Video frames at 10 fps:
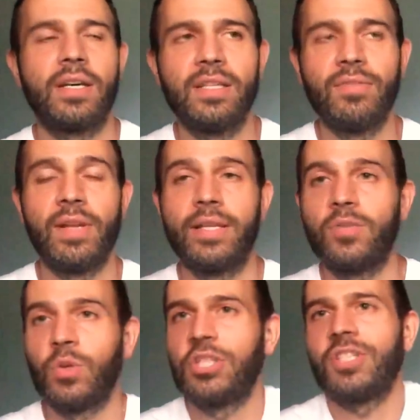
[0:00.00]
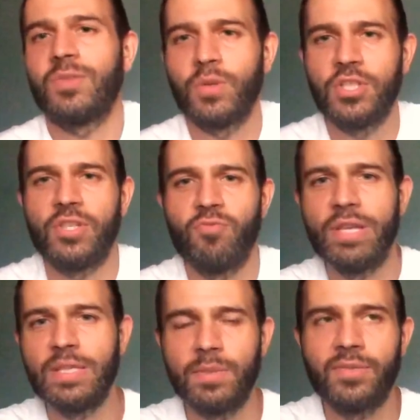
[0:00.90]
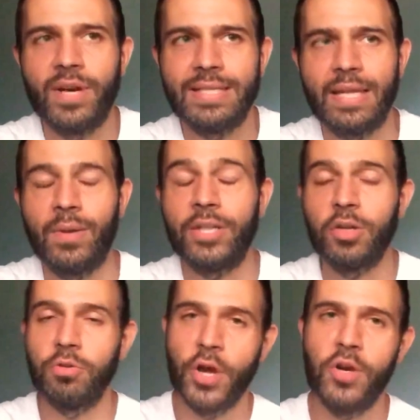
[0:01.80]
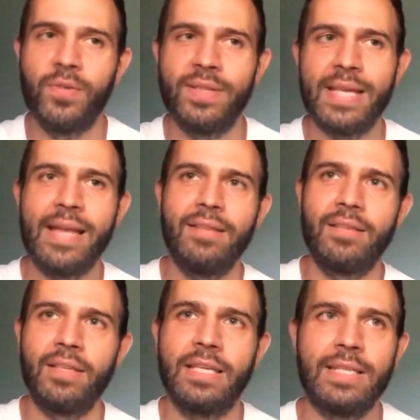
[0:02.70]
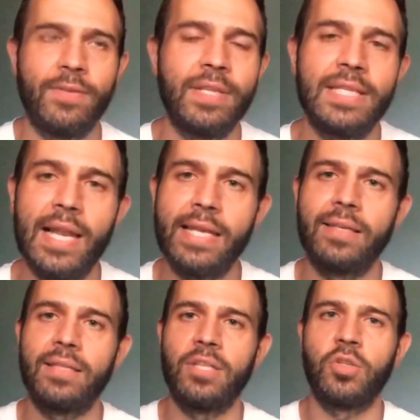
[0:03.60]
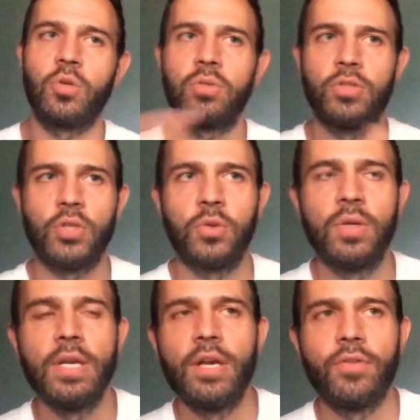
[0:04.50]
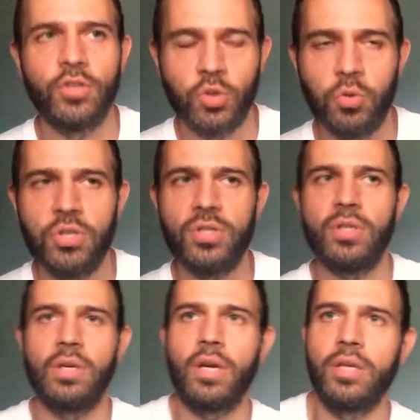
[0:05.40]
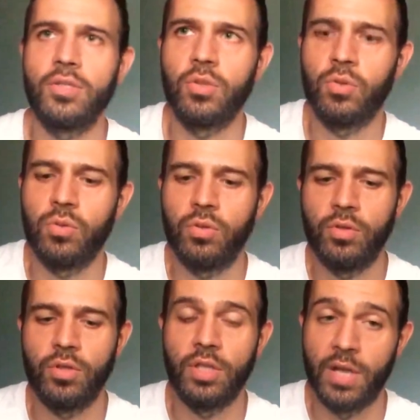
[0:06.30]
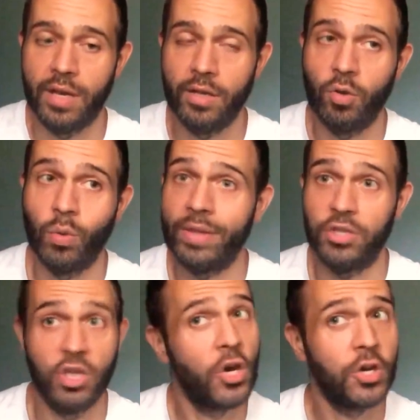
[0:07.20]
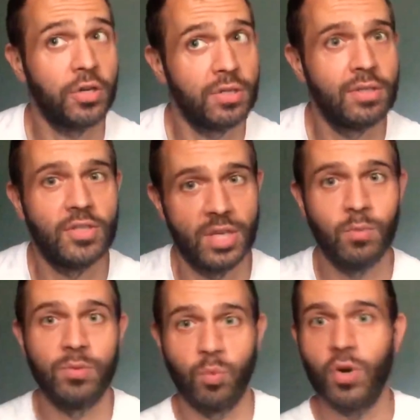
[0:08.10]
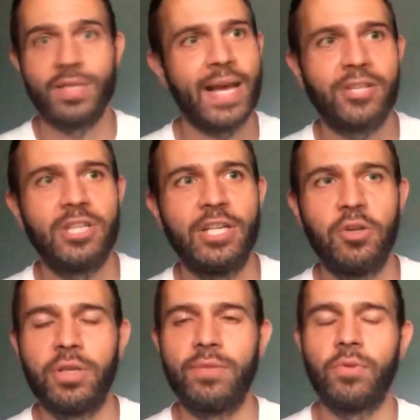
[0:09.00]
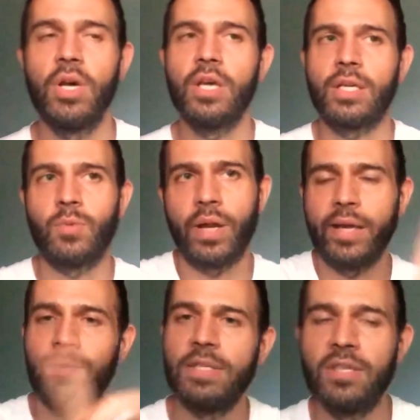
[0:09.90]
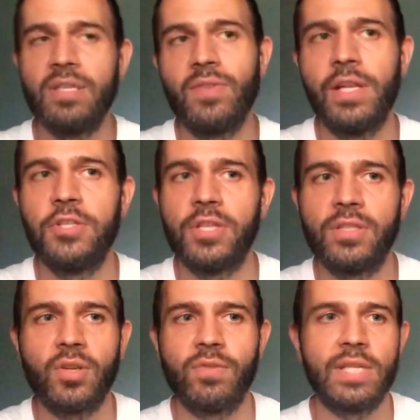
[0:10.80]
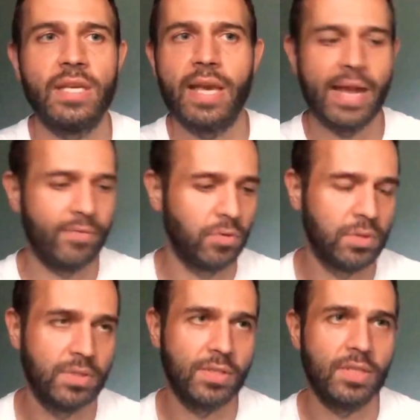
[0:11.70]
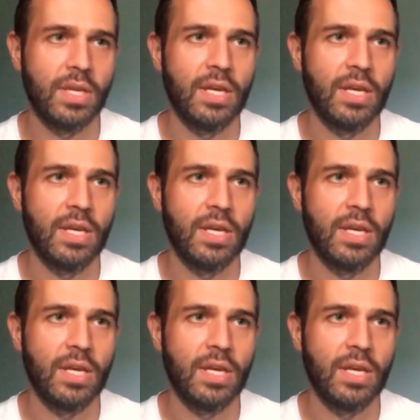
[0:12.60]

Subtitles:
in the village, which is reasonable advice anyway. I don't know if it's anything, if it's linked at all to the tortures that I saw in the night, or whether she heard someone was actually looking for. Because when I come into these villages, obviously everyone's,